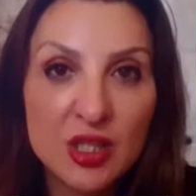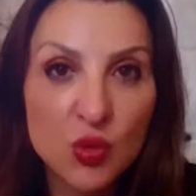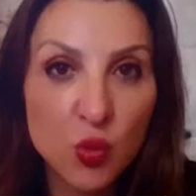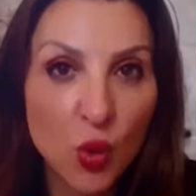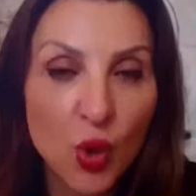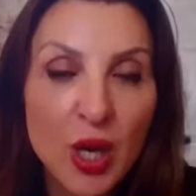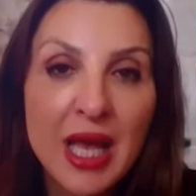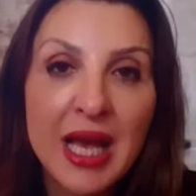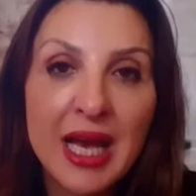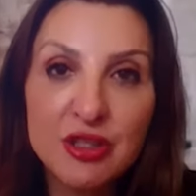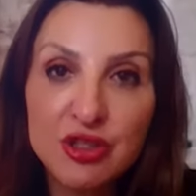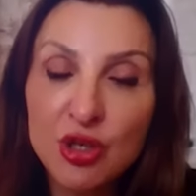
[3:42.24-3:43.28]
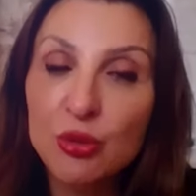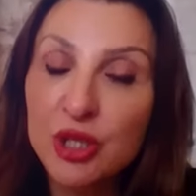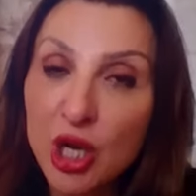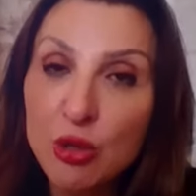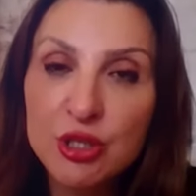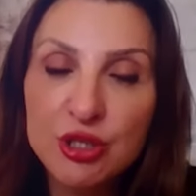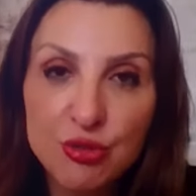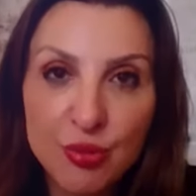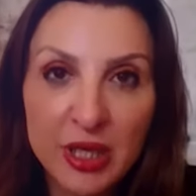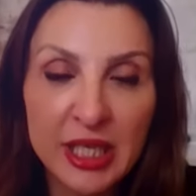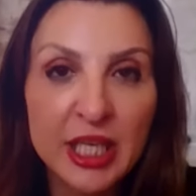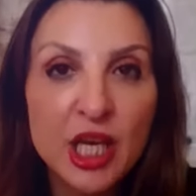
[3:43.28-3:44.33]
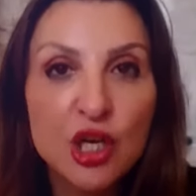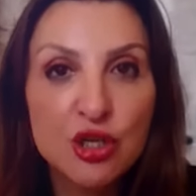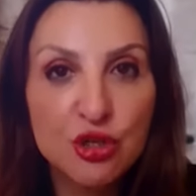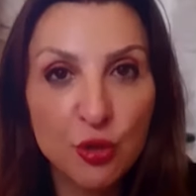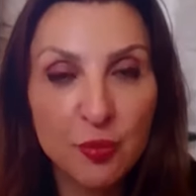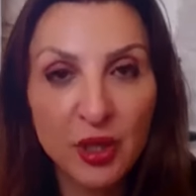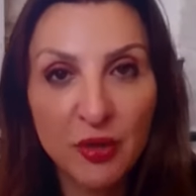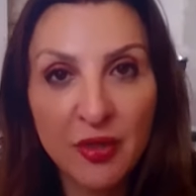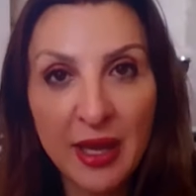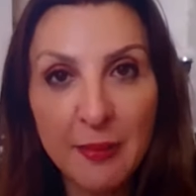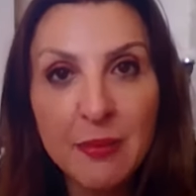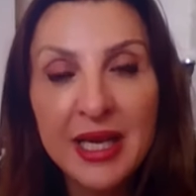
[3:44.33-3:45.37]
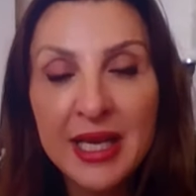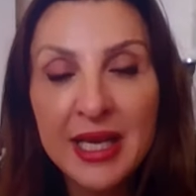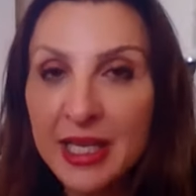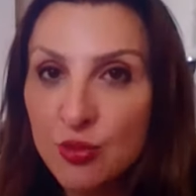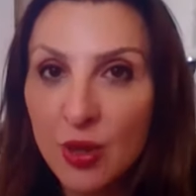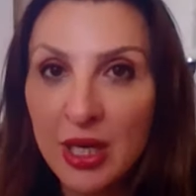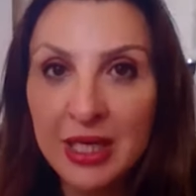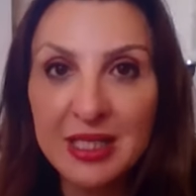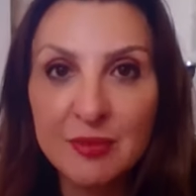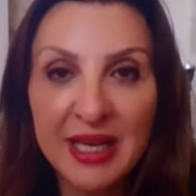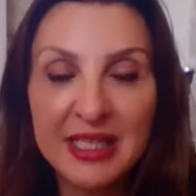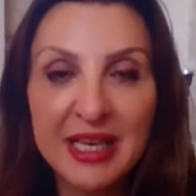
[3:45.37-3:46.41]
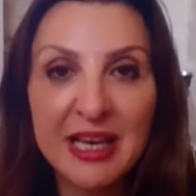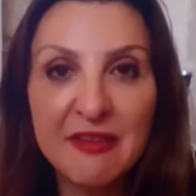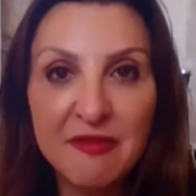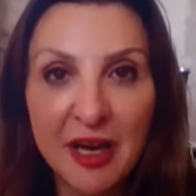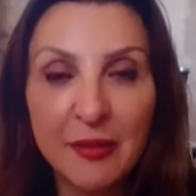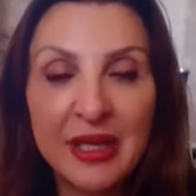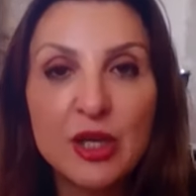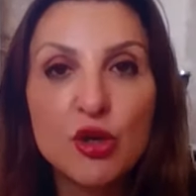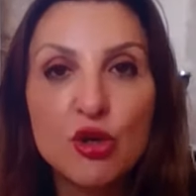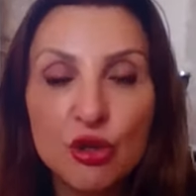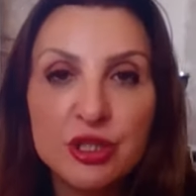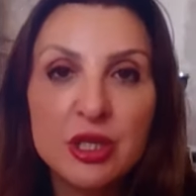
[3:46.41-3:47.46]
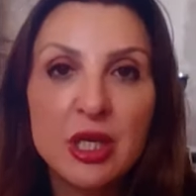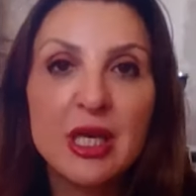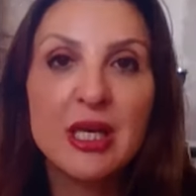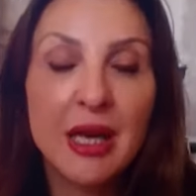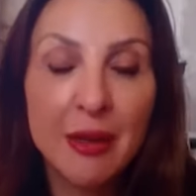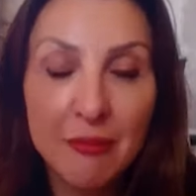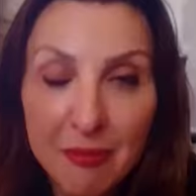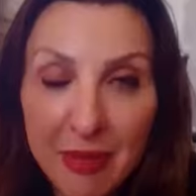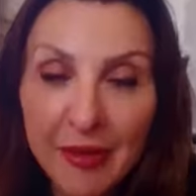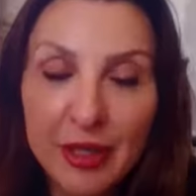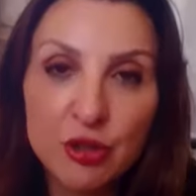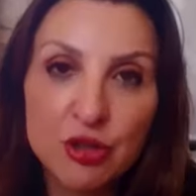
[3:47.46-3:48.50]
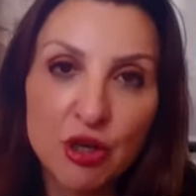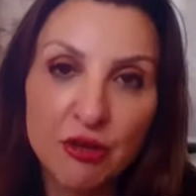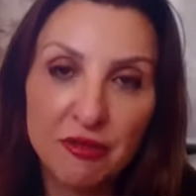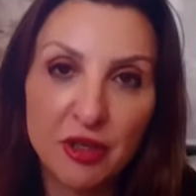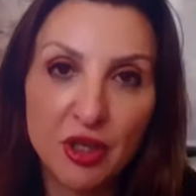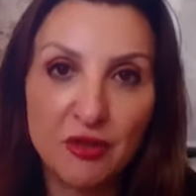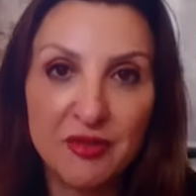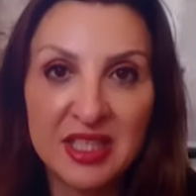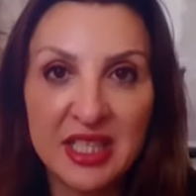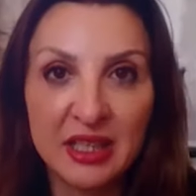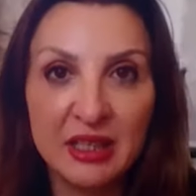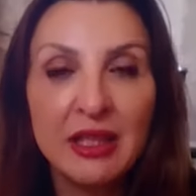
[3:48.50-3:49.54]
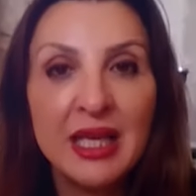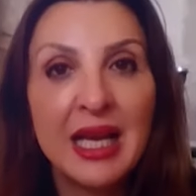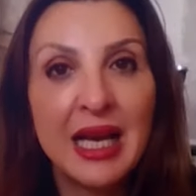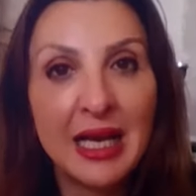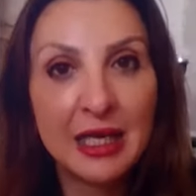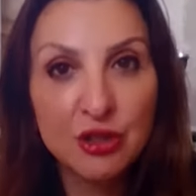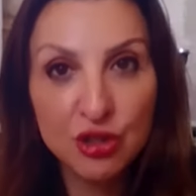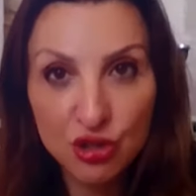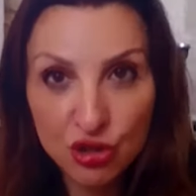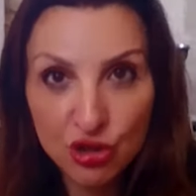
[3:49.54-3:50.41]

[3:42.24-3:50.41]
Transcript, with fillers: this war. And so the onus really should be on them. Israel has made a very good, a very good offer of a deal uh, to